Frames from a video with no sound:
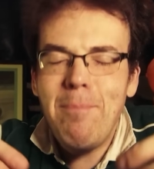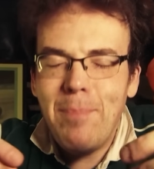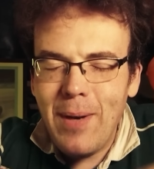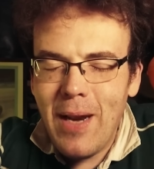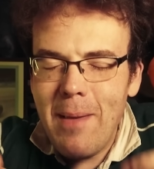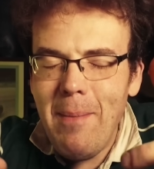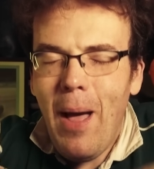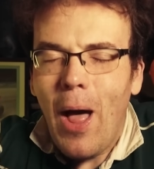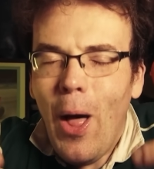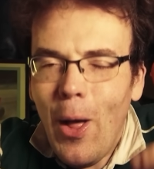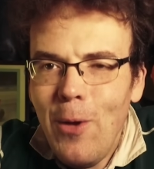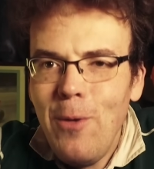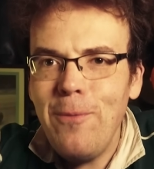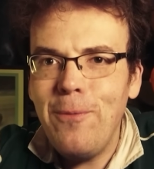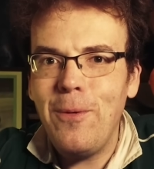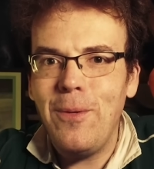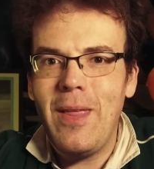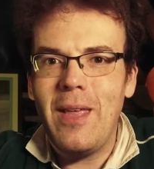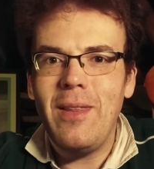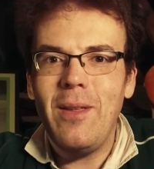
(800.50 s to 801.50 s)
but I'm
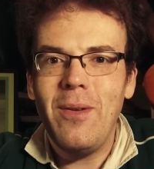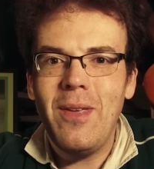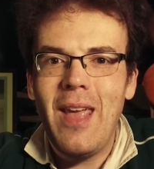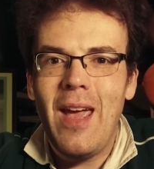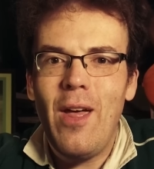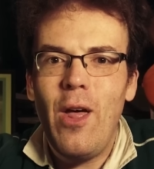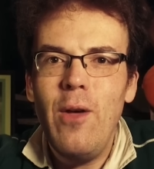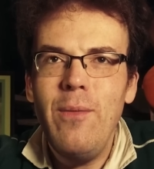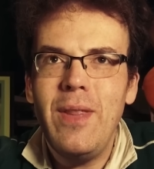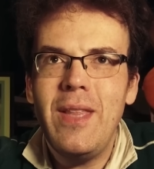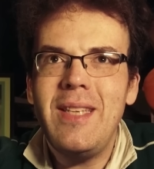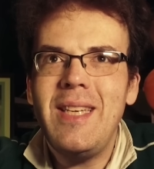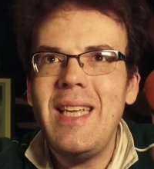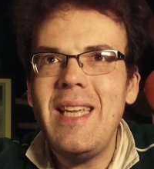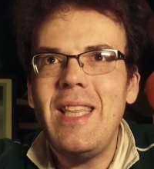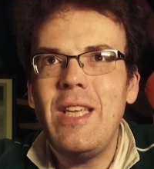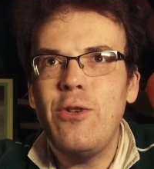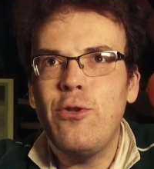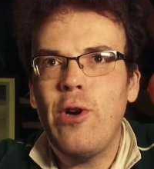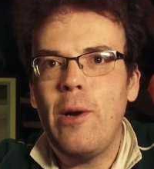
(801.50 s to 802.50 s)
hopeful that they'll get over the
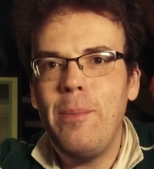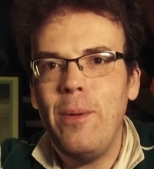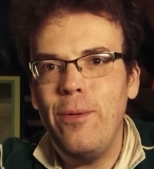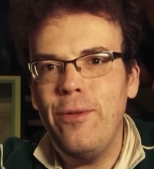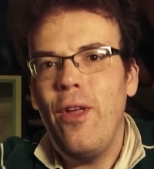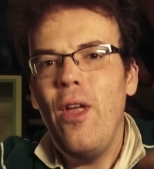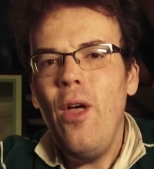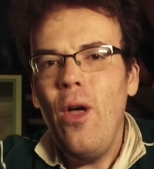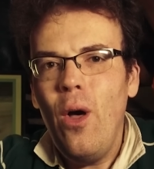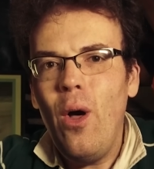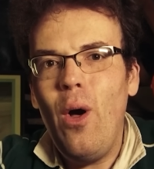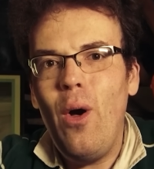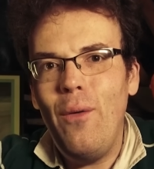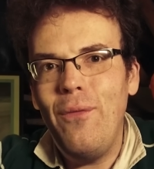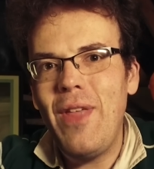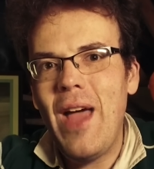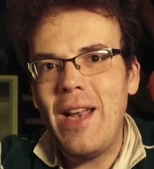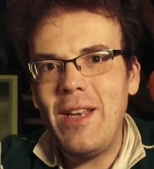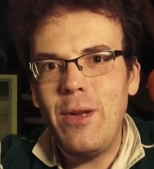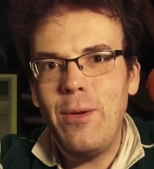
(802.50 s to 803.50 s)
teething troubles of
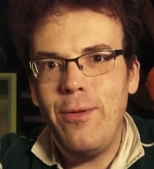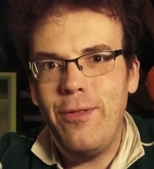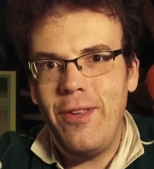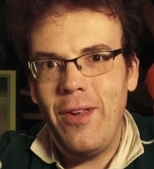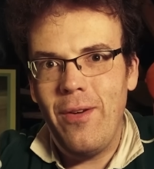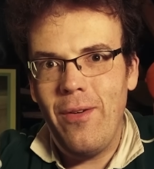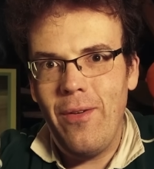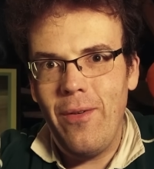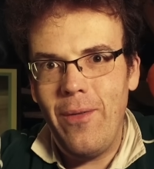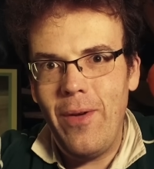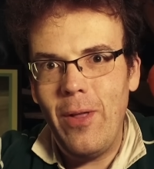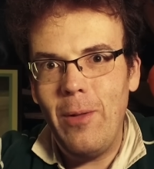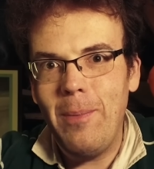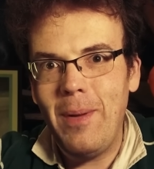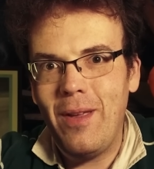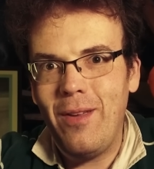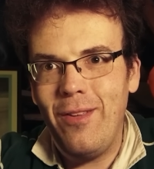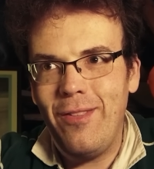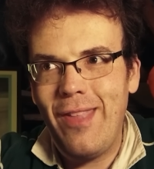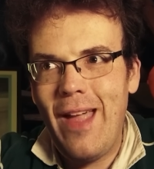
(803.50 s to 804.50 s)
that new steering wheel,
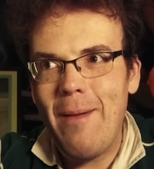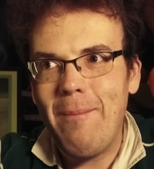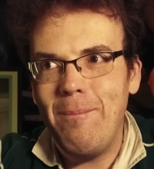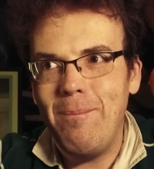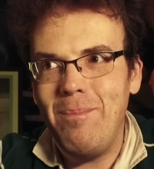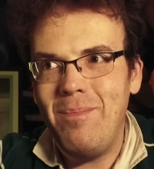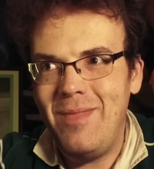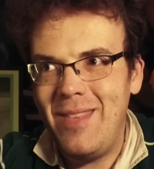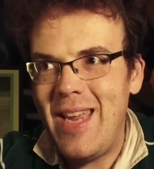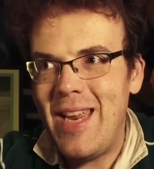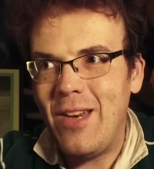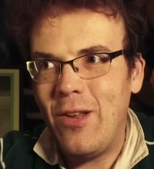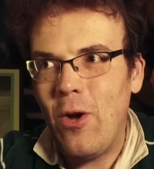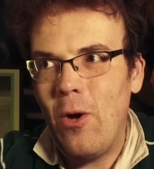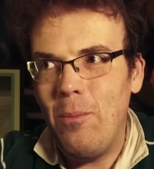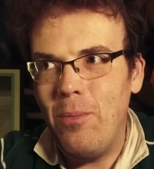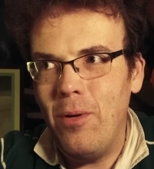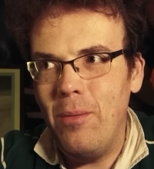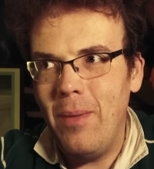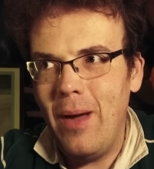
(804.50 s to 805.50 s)
because that did
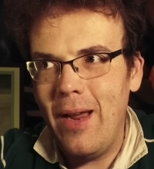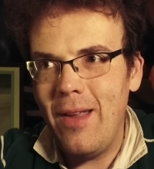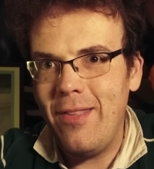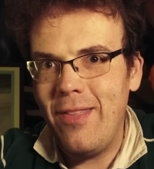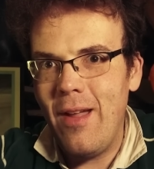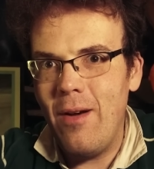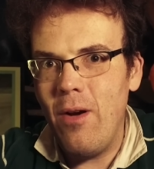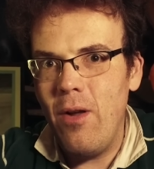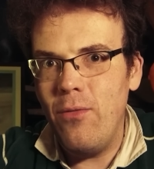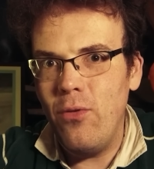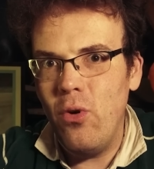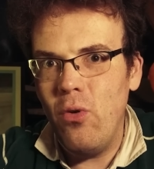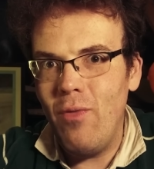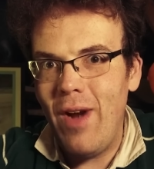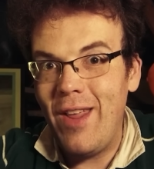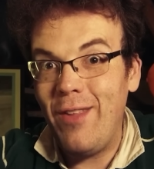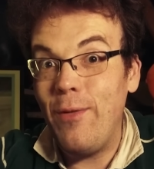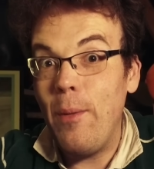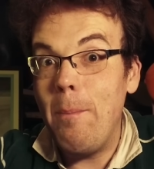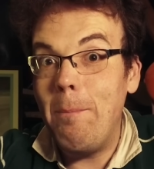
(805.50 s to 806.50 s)
compromise their overall
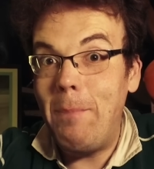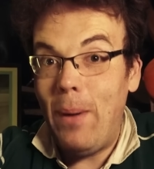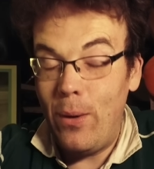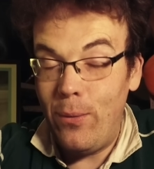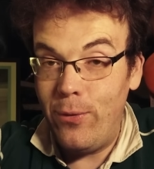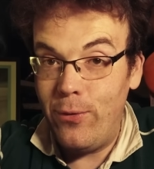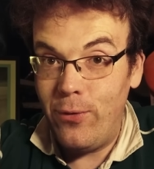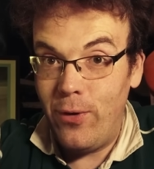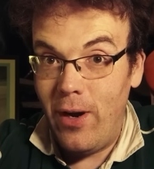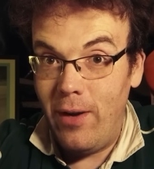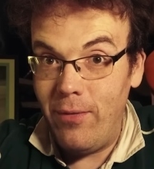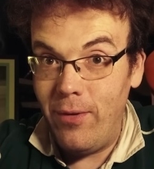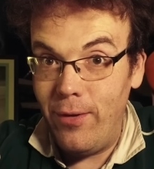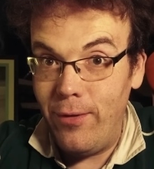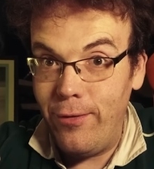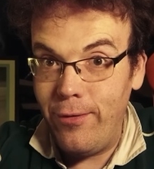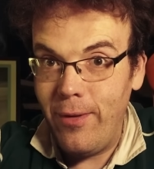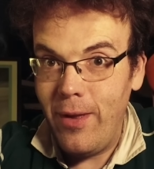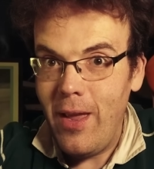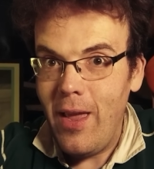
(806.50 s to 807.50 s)
race for both
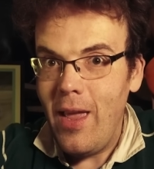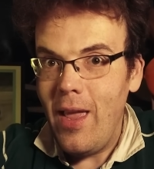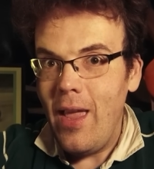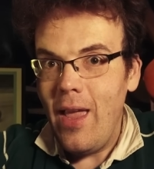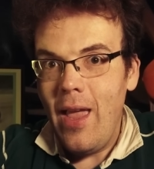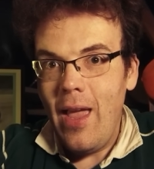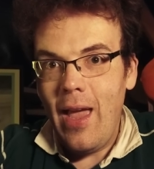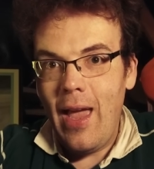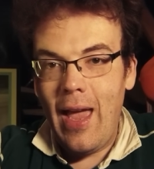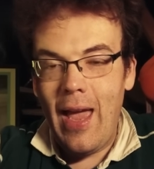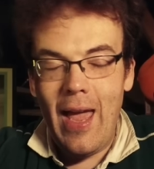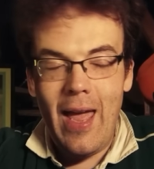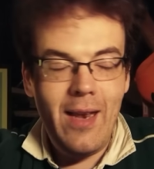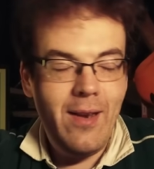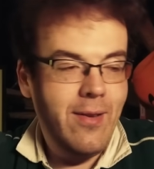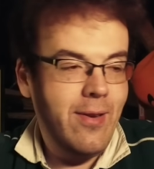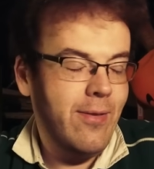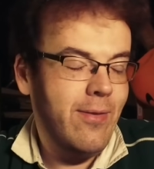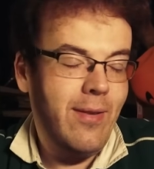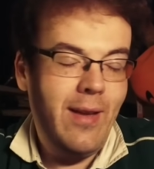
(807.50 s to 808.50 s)
drivers.
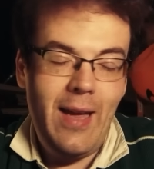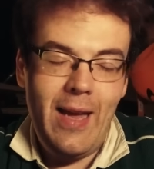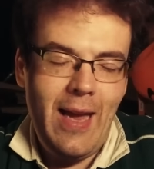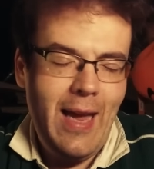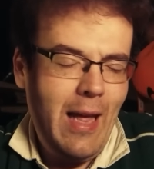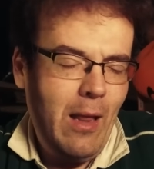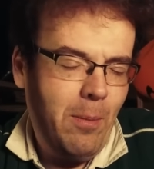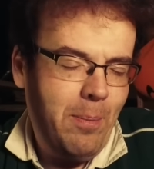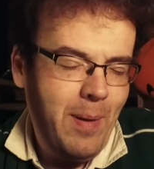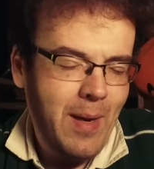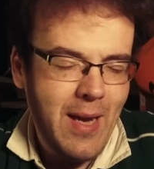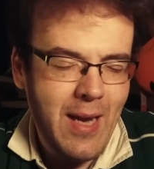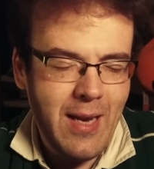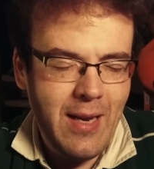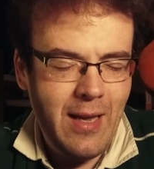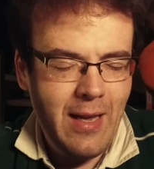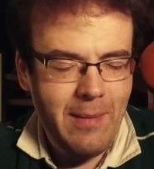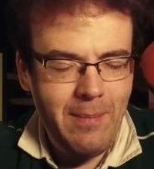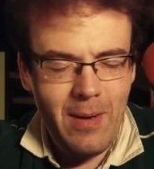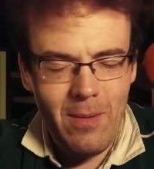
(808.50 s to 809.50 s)
And Alpine,
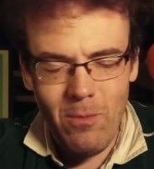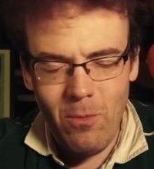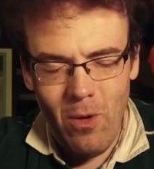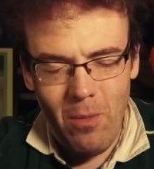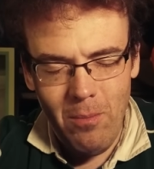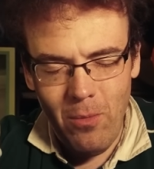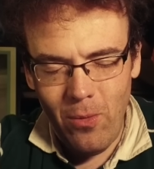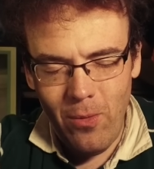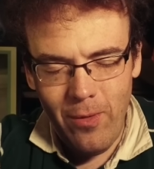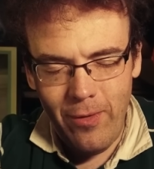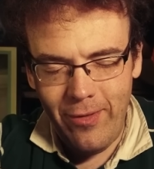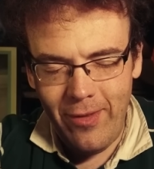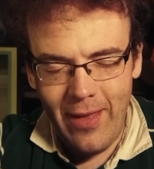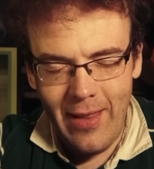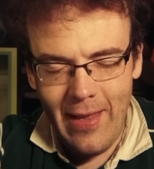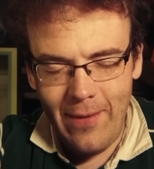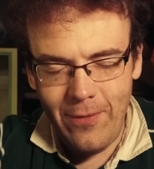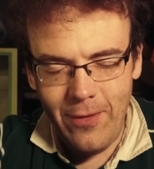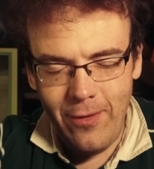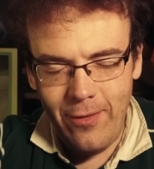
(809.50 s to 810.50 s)
I mean, what more is there
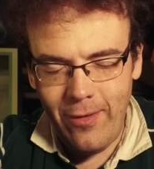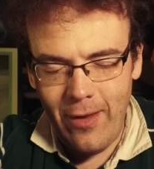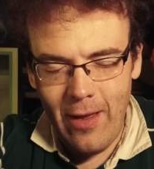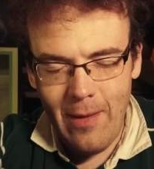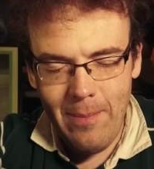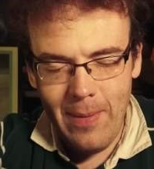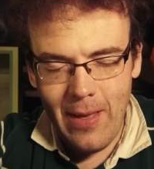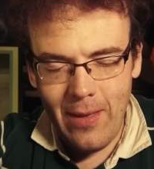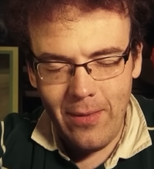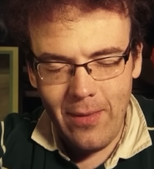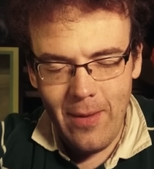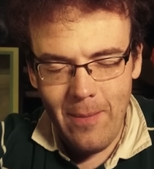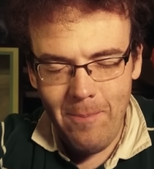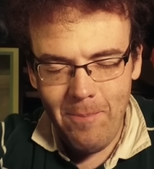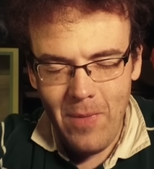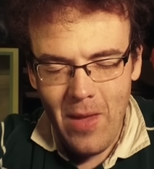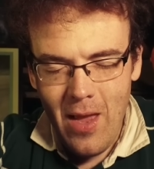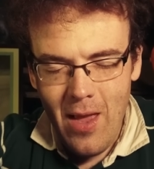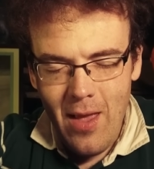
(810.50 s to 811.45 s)
left to say about them?